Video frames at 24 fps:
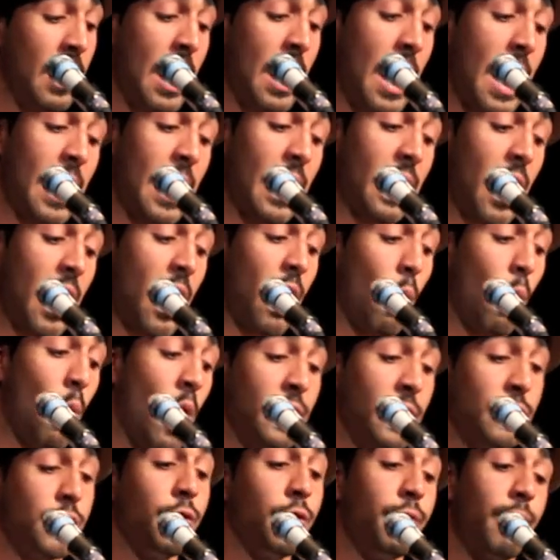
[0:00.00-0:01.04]
and I got a
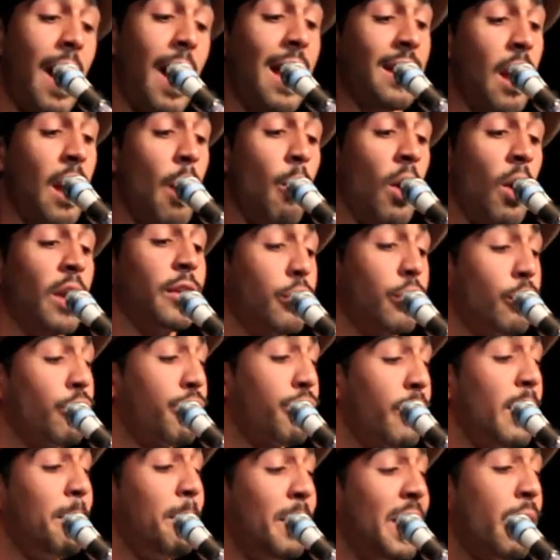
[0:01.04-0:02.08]
one, two vodka, one, two,
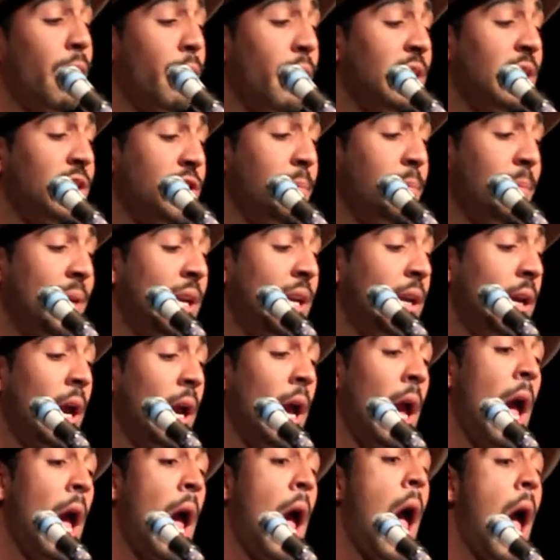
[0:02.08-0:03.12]
three beer into me
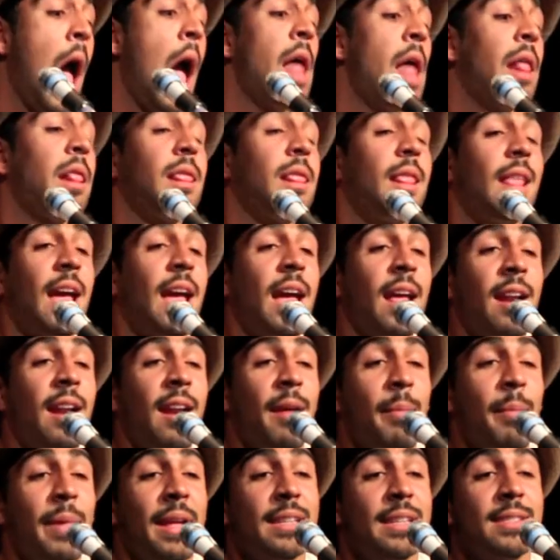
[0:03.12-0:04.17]
then
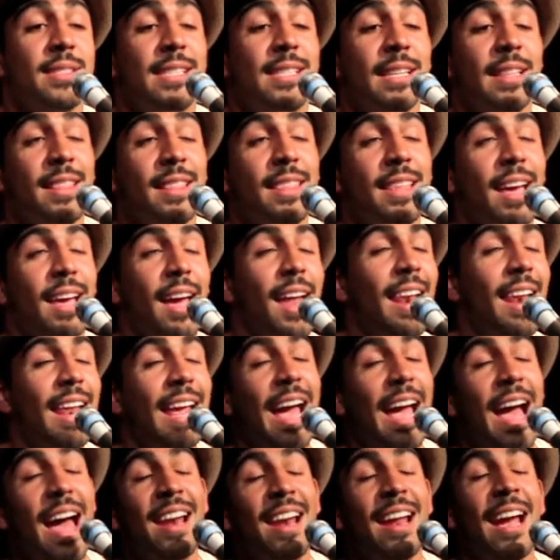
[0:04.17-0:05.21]
I met a Cynthia
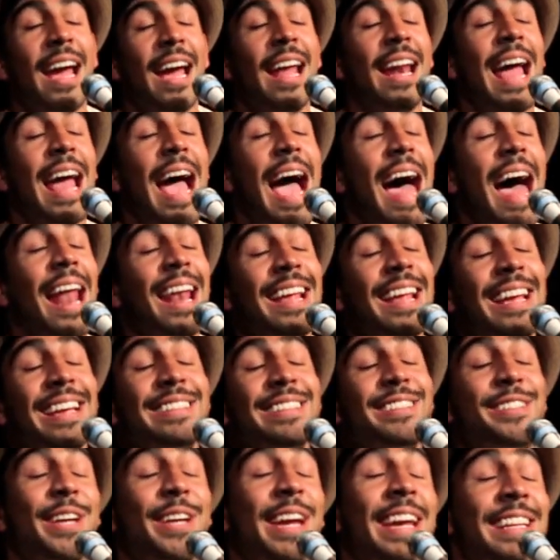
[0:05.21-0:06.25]
Leanna and Ali
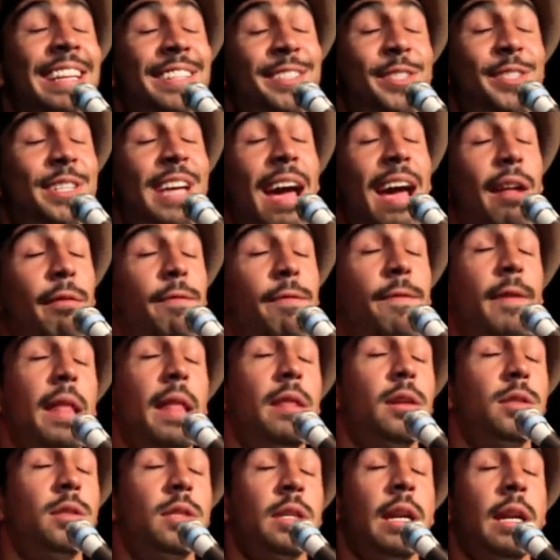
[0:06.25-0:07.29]
and Jane. She had
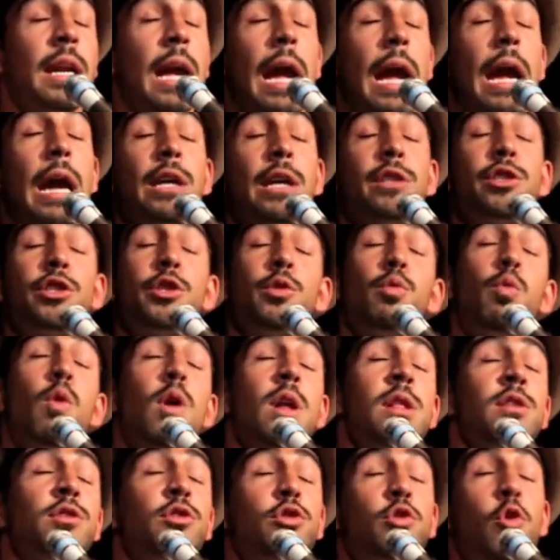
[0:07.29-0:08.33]
feathers in her hair. She
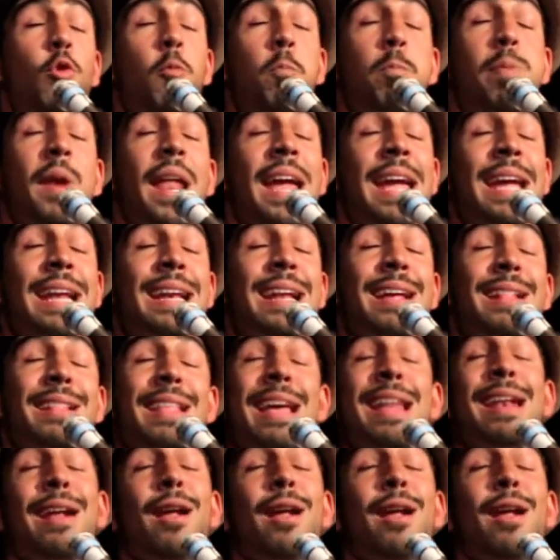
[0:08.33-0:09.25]
wasn't so plain. And then